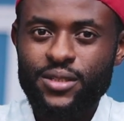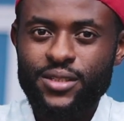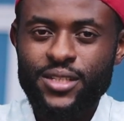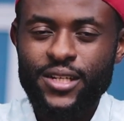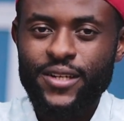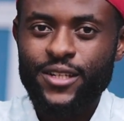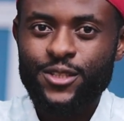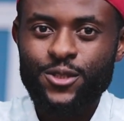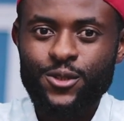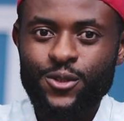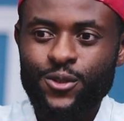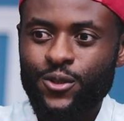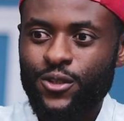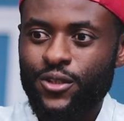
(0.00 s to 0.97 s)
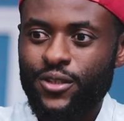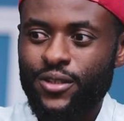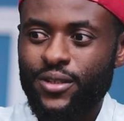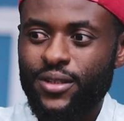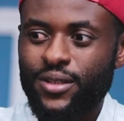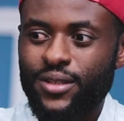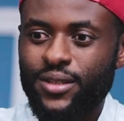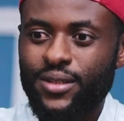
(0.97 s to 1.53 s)
director, or
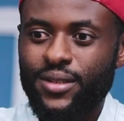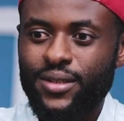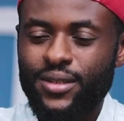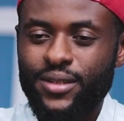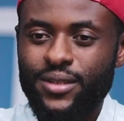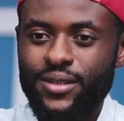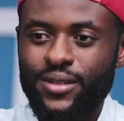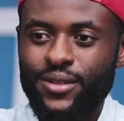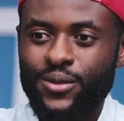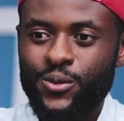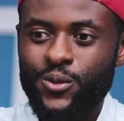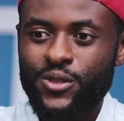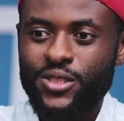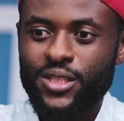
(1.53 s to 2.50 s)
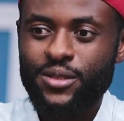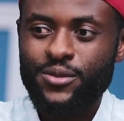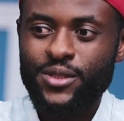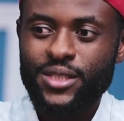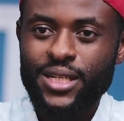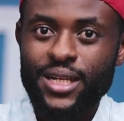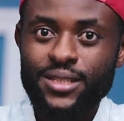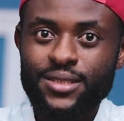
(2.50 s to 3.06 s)
who is that great
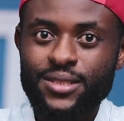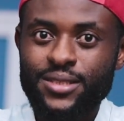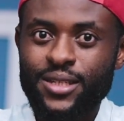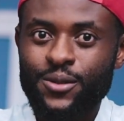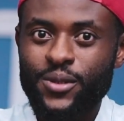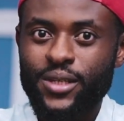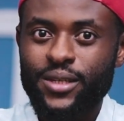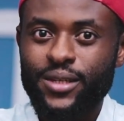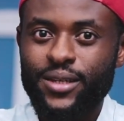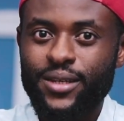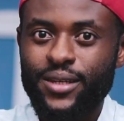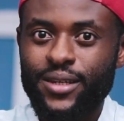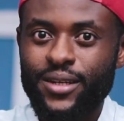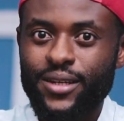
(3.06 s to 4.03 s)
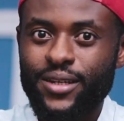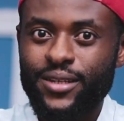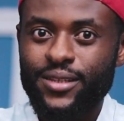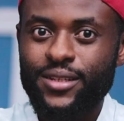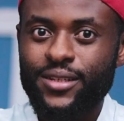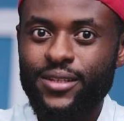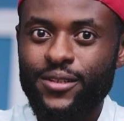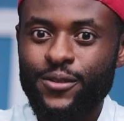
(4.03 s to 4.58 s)
artist out there? Yeah, I
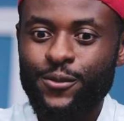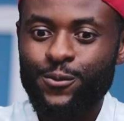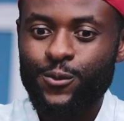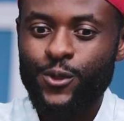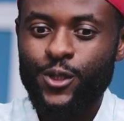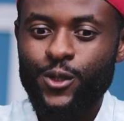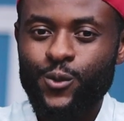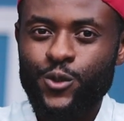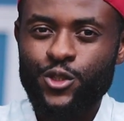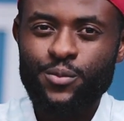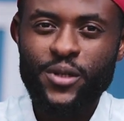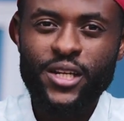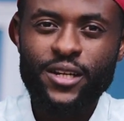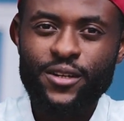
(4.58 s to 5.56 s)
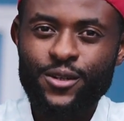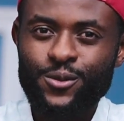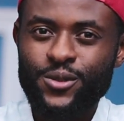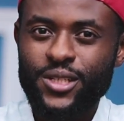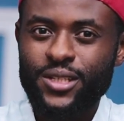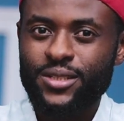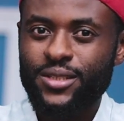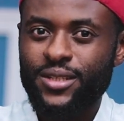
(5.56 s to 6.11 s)
think we should play around
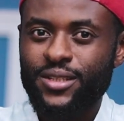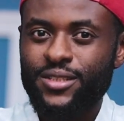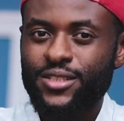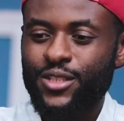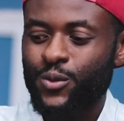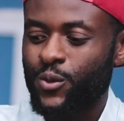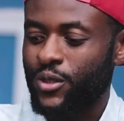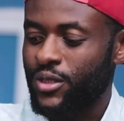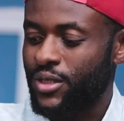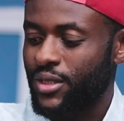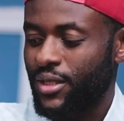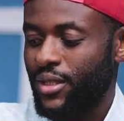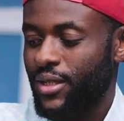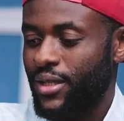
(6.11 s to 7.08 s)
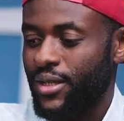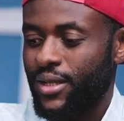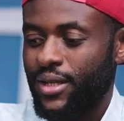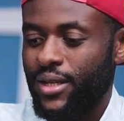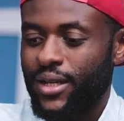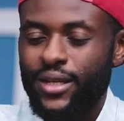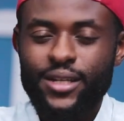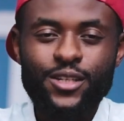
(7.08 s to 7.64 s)
and see what
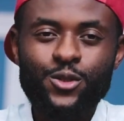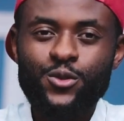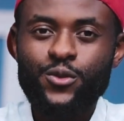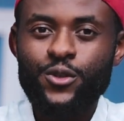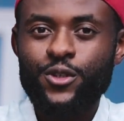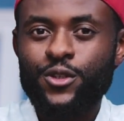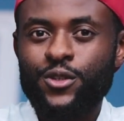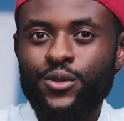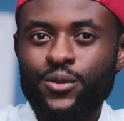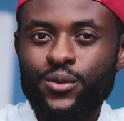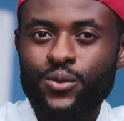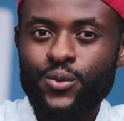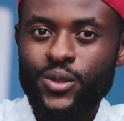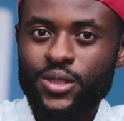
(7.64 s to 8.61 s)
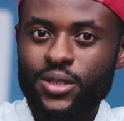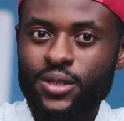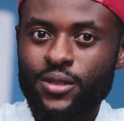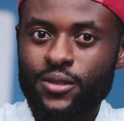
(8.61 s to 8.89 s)
I can do for you with